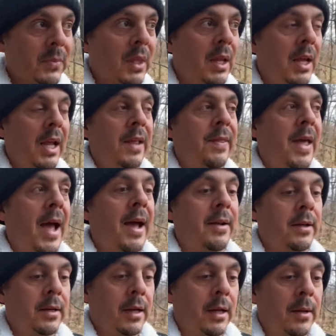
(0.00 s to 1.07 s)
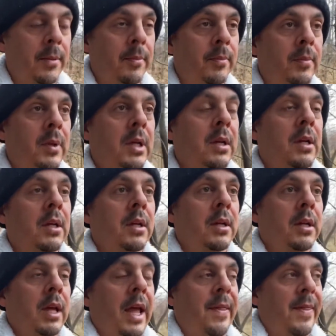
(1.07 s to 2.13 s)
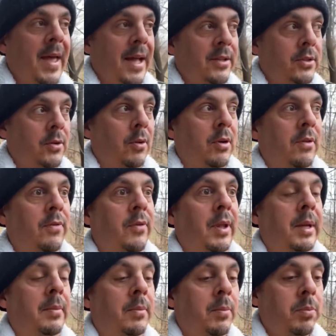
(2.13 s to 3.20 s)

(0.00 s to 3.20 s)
and that um, and that sort of like